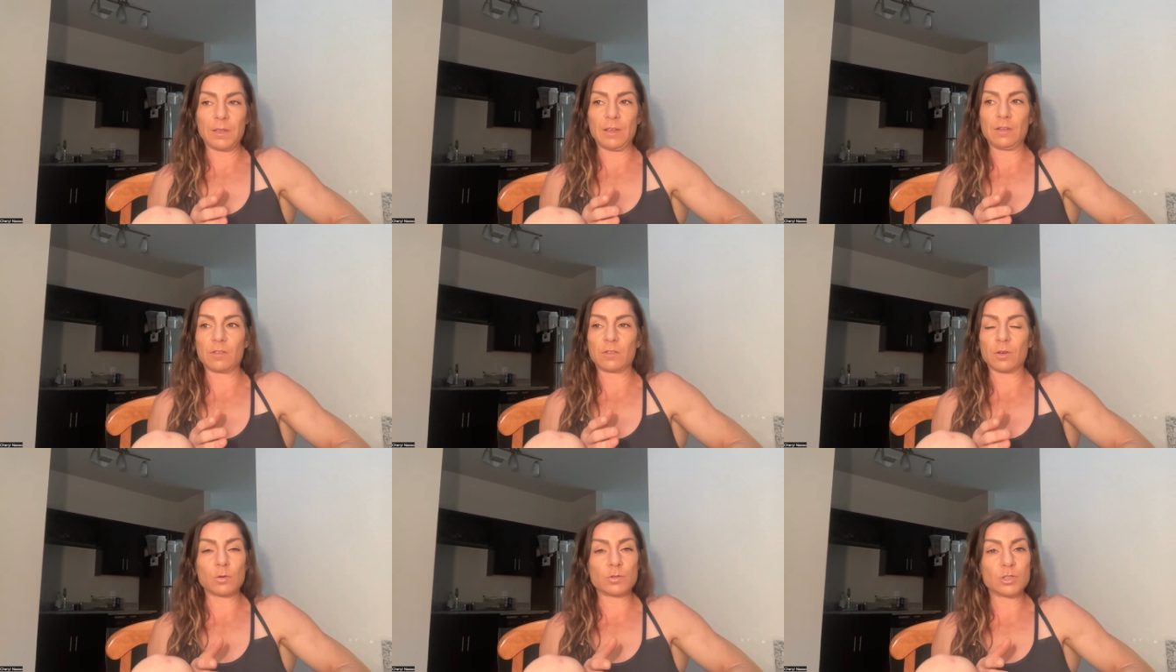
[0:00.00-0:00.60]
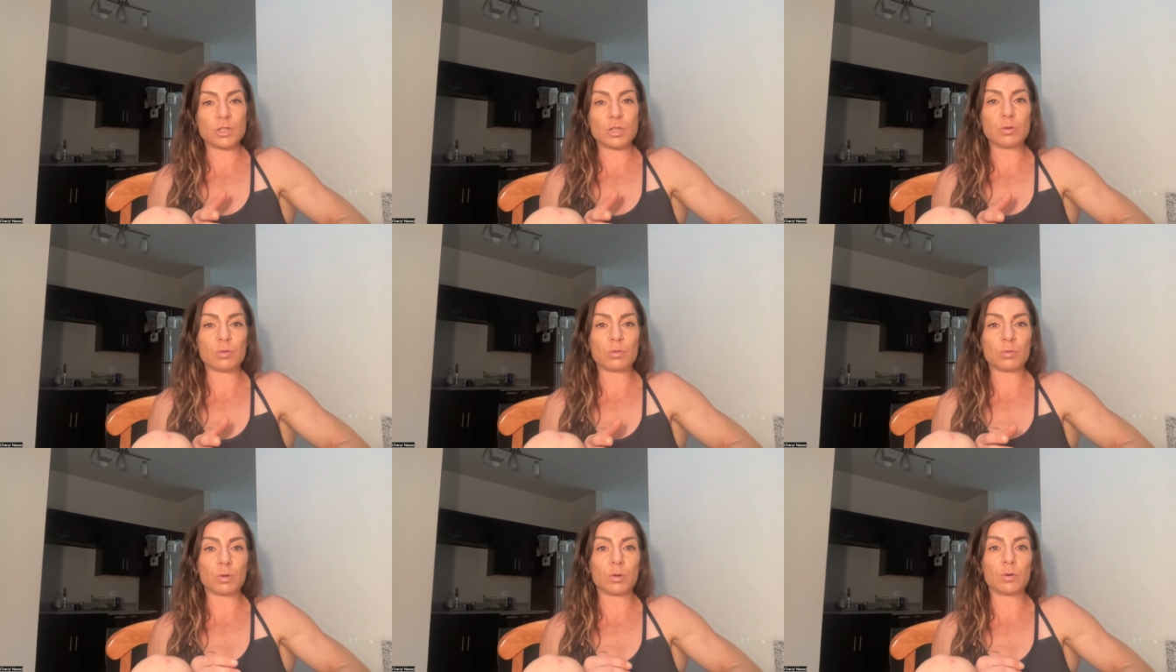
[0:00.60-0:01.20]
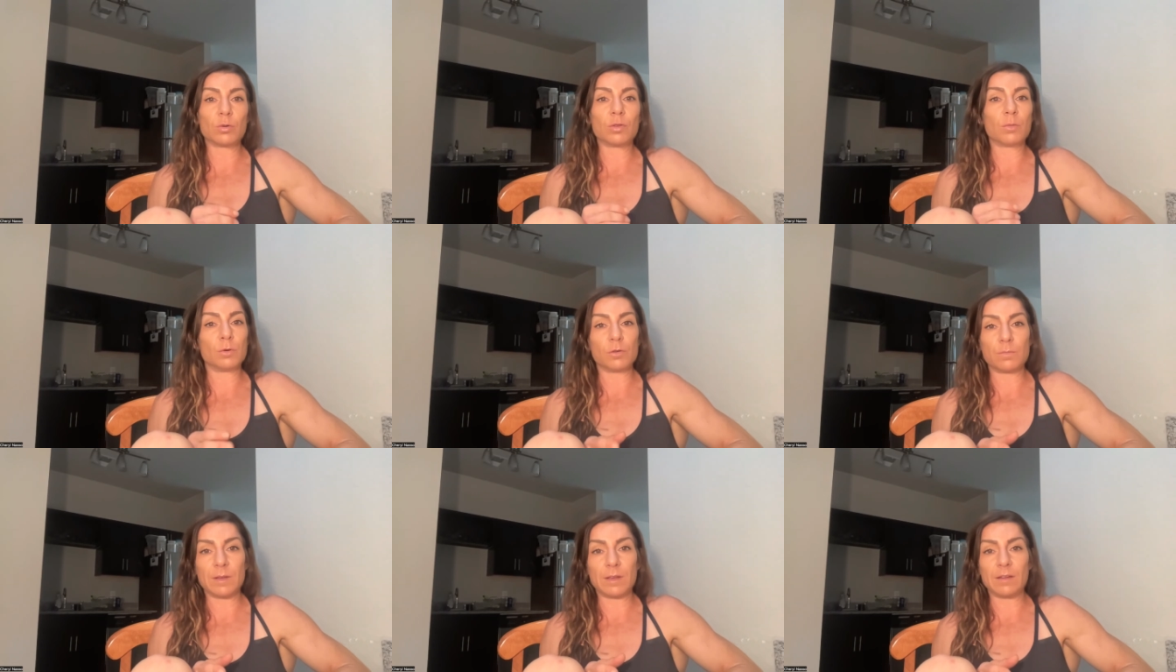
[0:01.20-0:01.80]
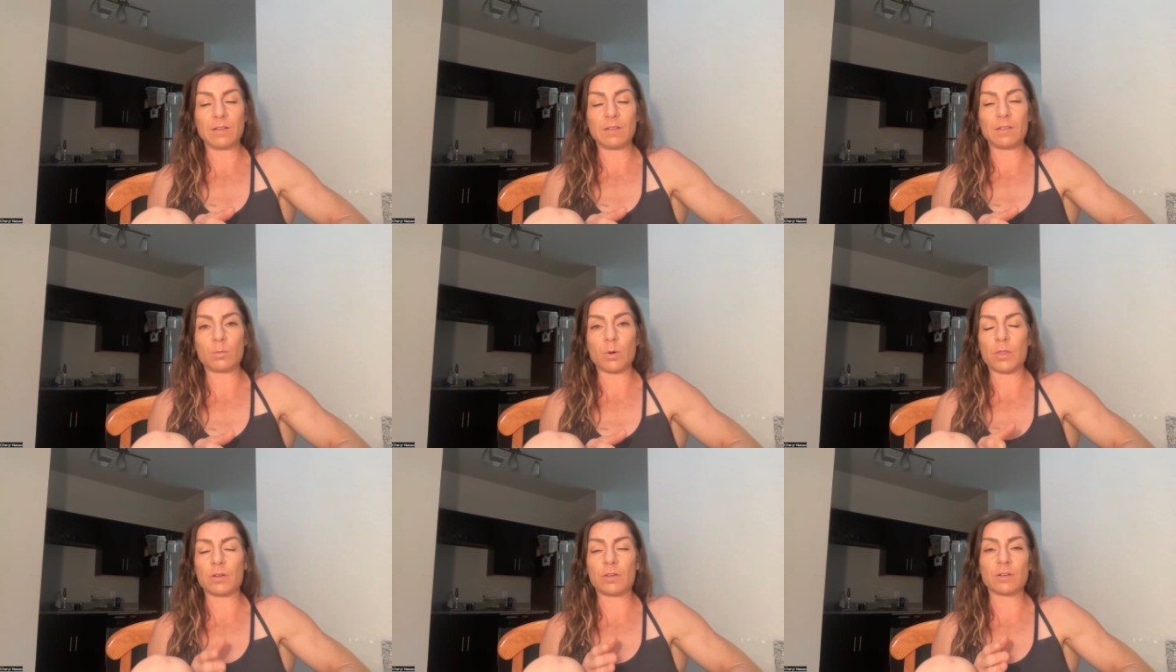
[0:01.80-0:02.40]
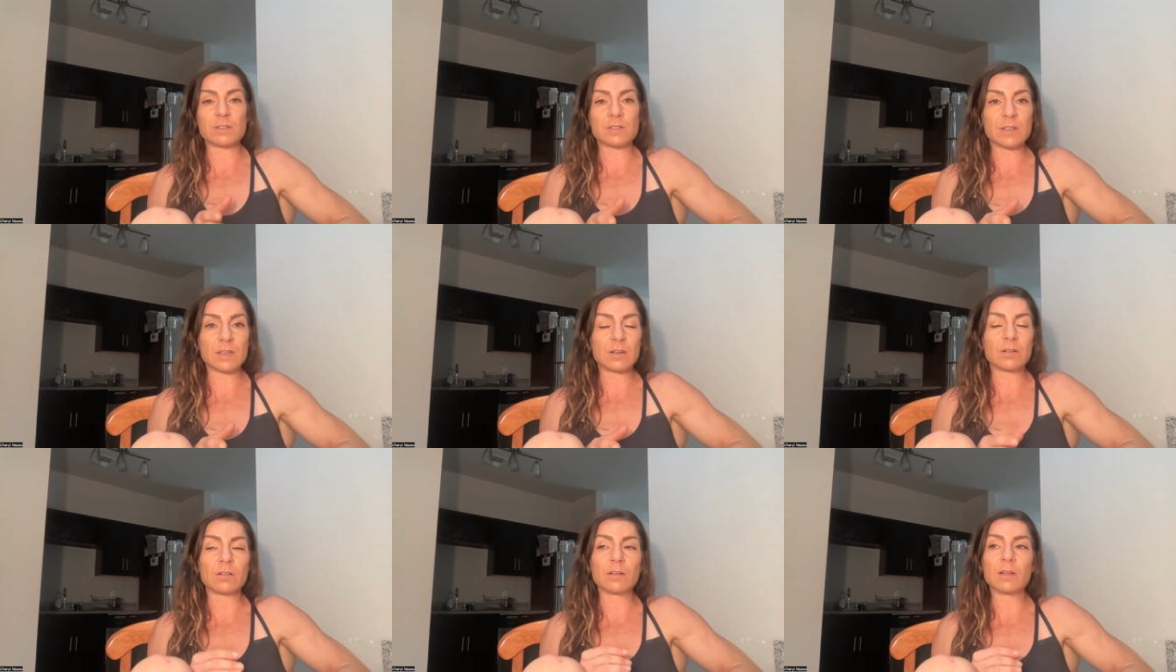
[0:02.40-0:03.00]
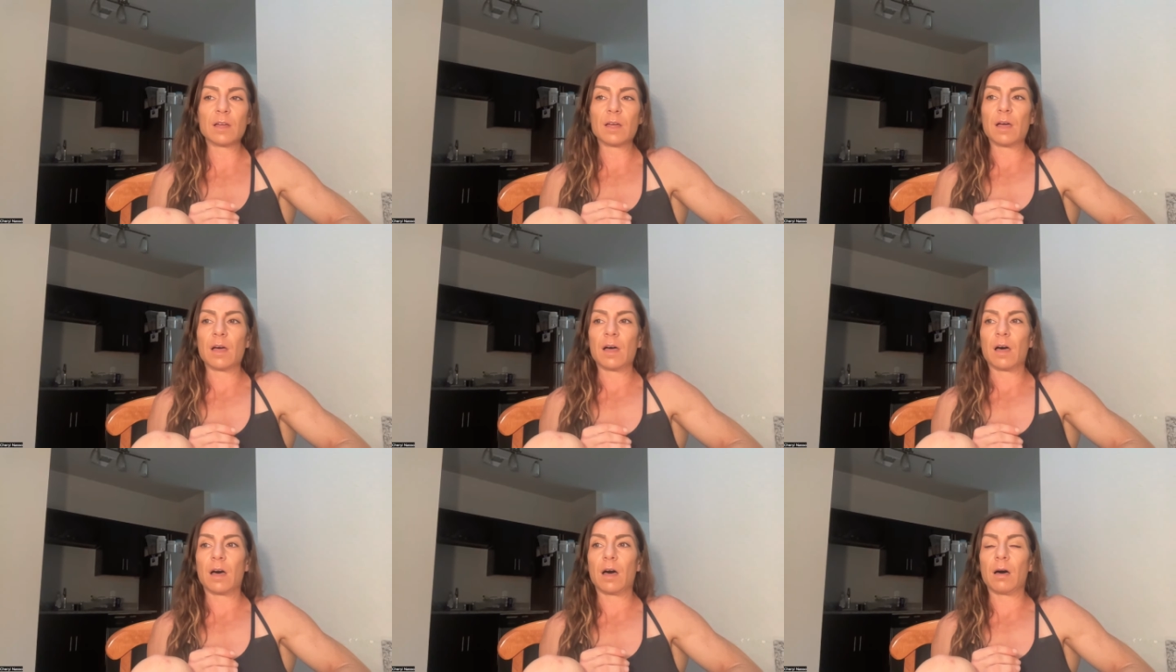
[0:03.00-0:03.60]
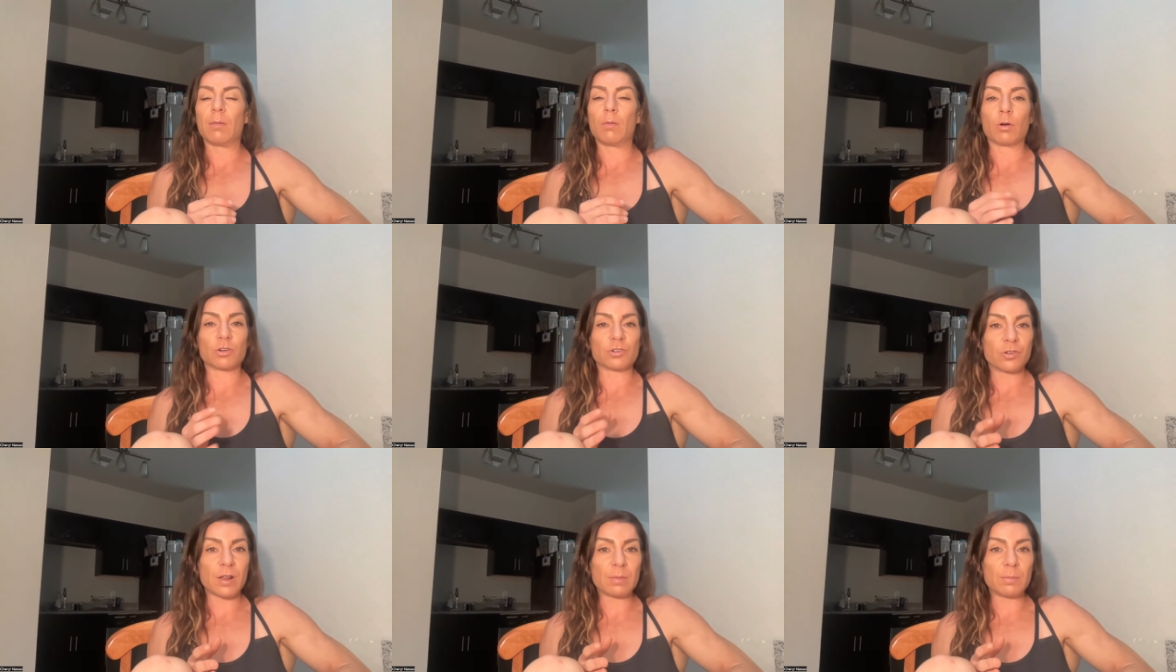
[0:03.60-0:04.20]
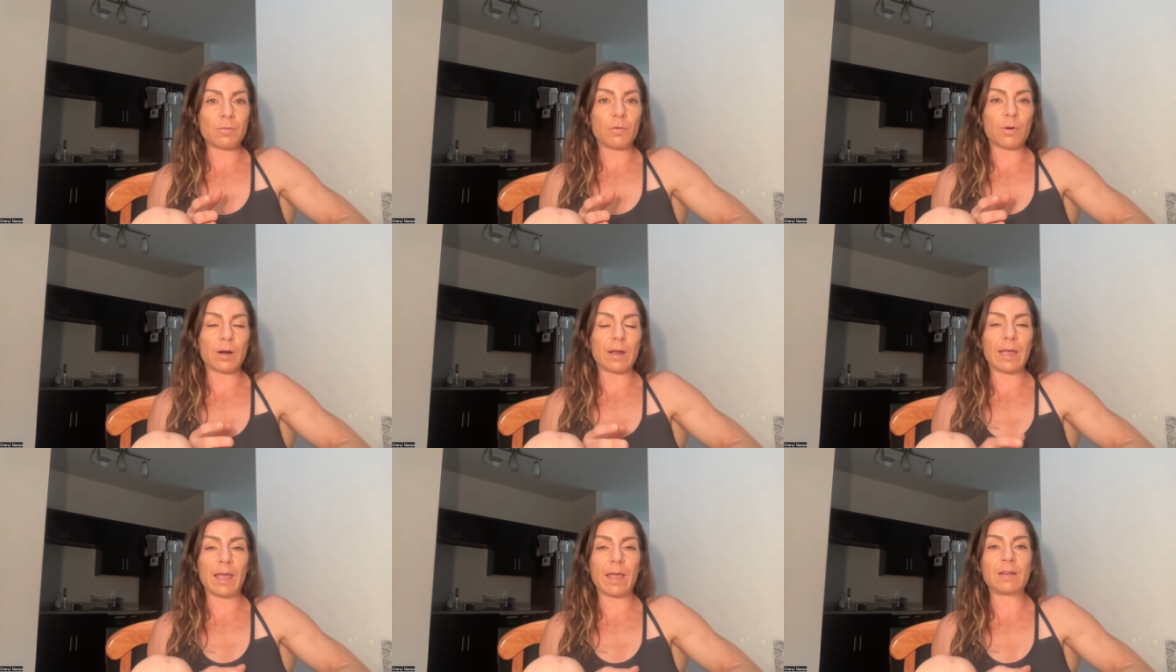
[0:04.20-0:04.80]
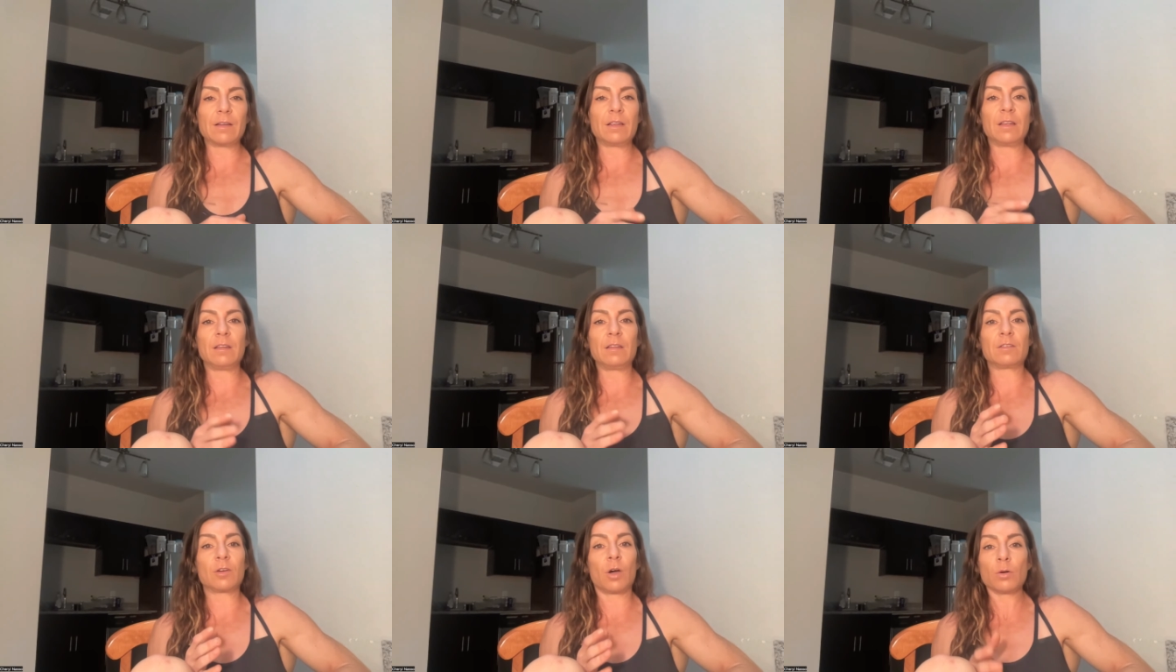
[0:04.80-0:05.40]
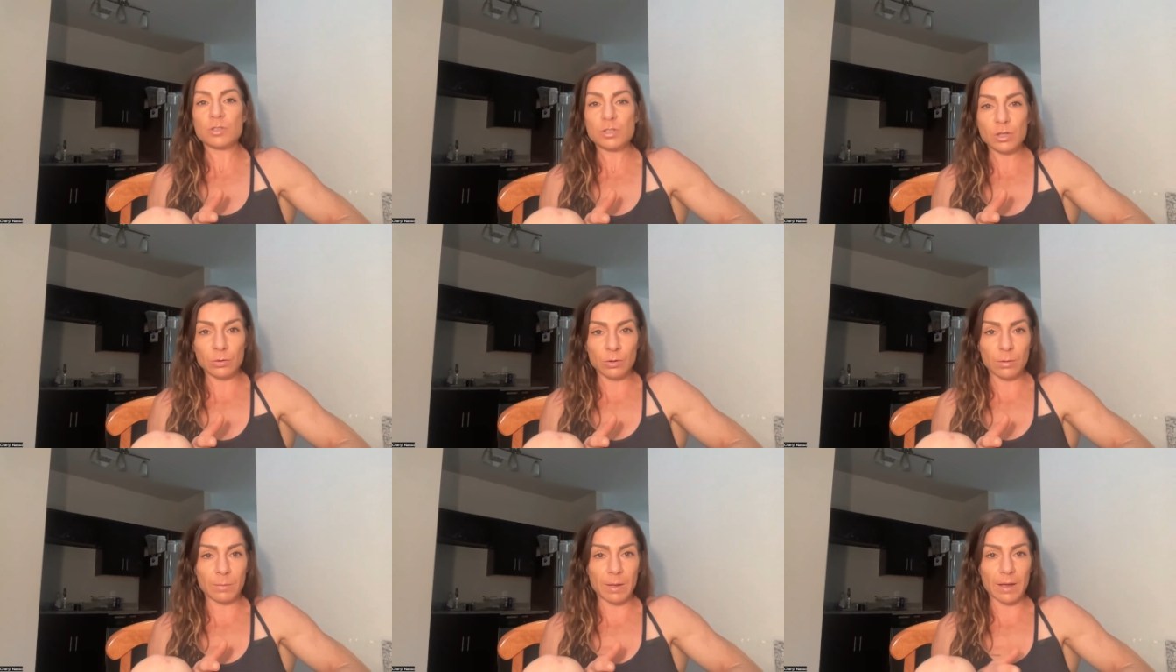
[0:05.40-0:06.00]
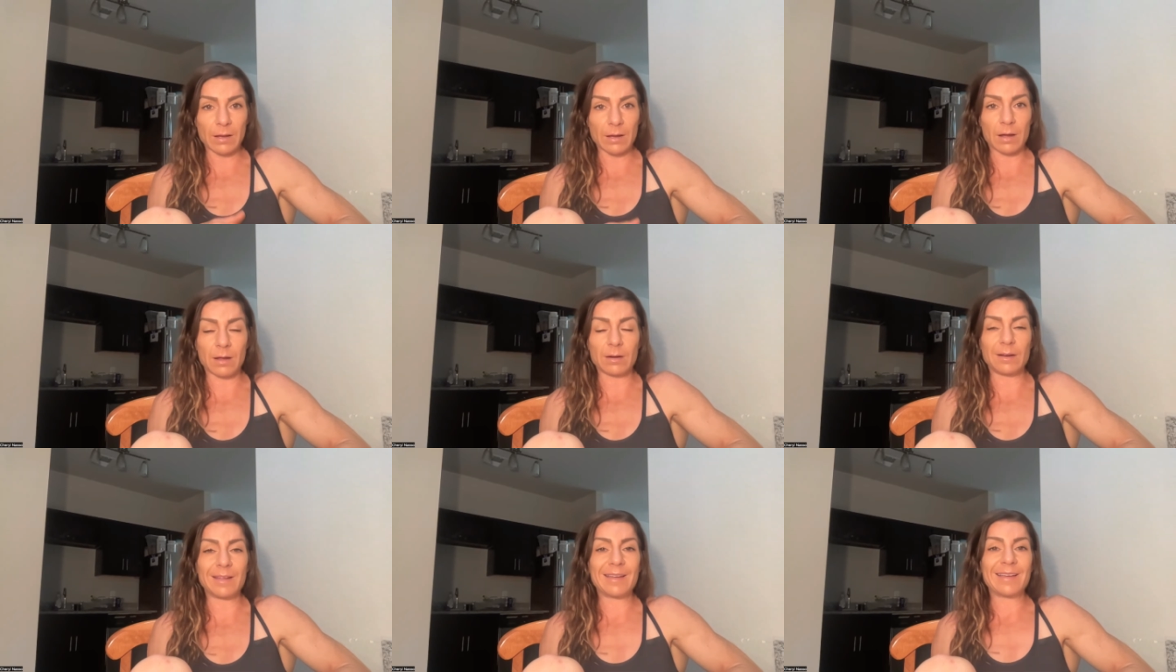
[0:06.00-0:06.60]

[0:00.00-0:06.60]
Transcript: He's coaching you through the movements, whether there's skill um, or strength beforehand. He's coaching you through the Metcon.